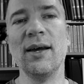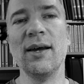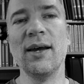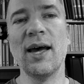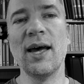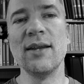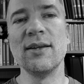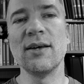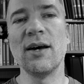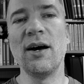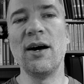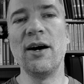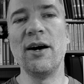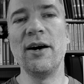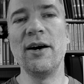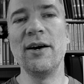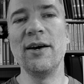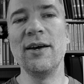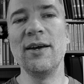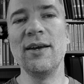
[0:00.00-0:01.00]
And
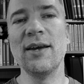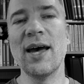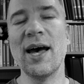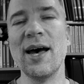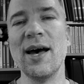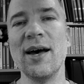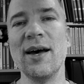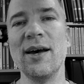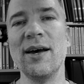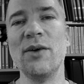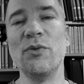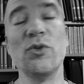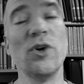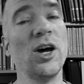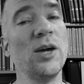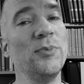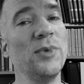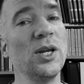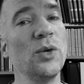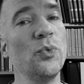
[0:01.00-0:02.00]
I
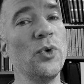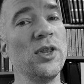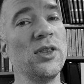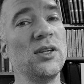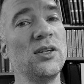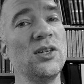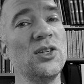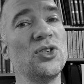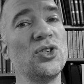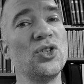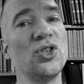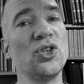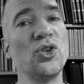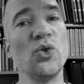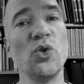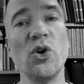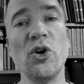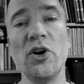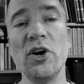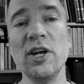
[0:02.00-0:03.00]
rhyming with
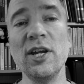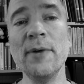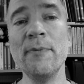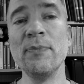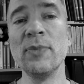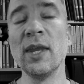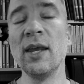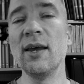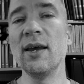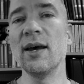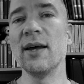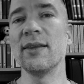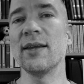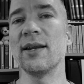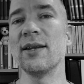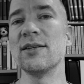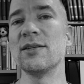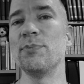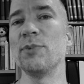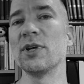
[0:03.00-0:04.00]
destroy, and
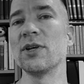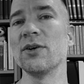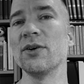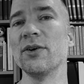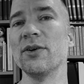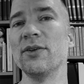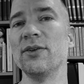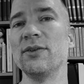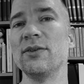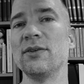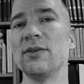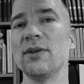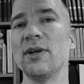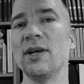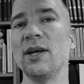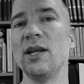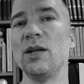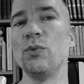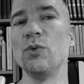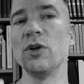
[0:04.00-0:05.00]
that is because
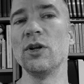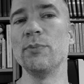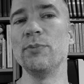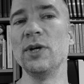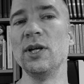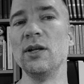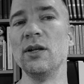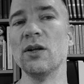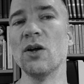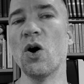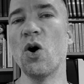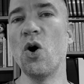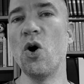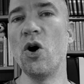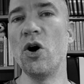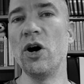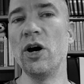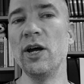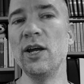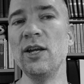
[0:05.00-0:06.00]
it would have been
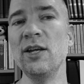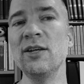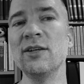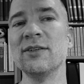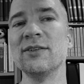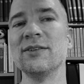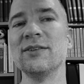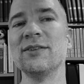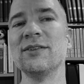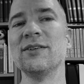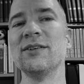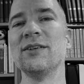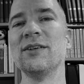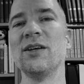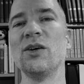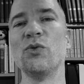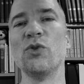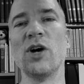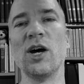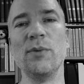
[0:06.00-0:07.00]
oi
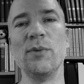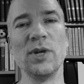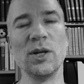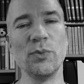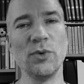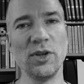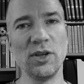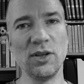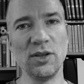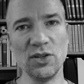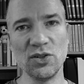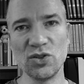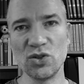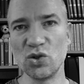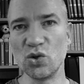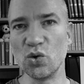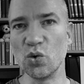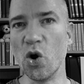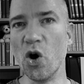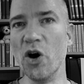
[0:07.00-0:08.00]
rhyming with
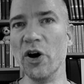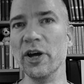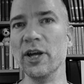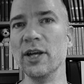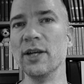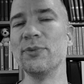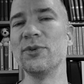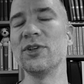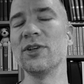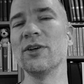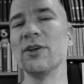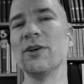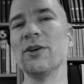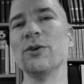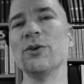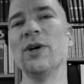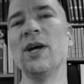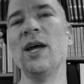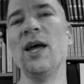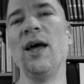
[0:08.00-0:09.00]
destroy.
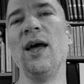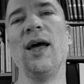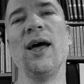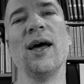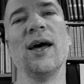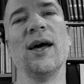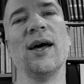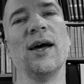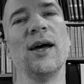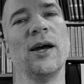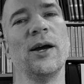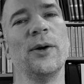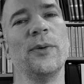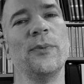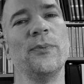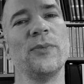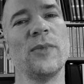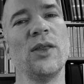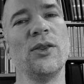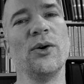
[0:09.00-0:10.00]
So
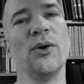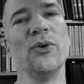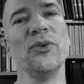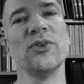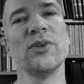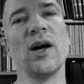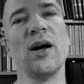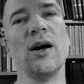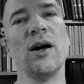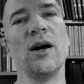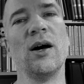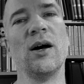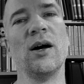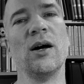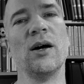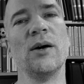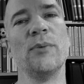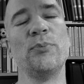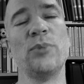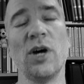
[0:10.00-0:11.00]
those
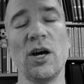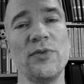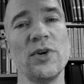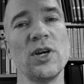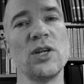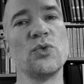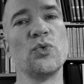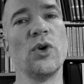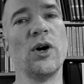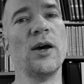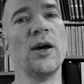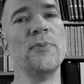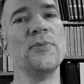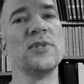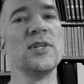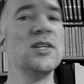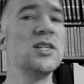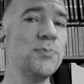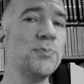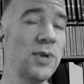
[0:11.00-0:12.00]
are perfect
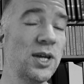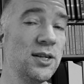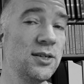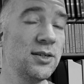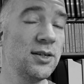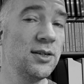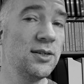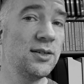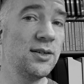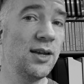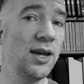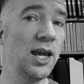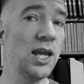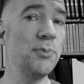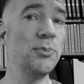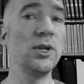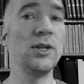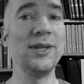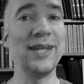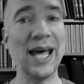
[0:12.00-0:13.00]
rhymes in Spenser's day,
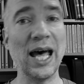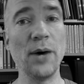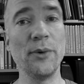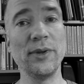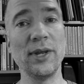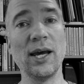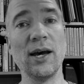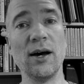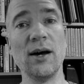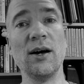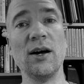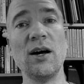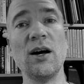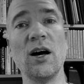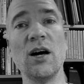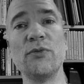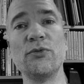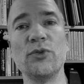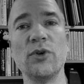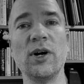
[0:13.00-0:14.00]
but now they are
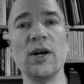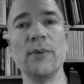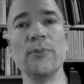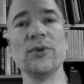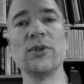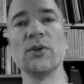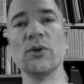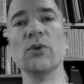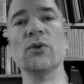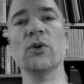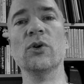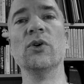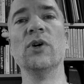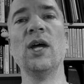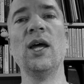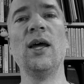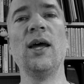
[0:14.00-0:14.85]
half rhymes or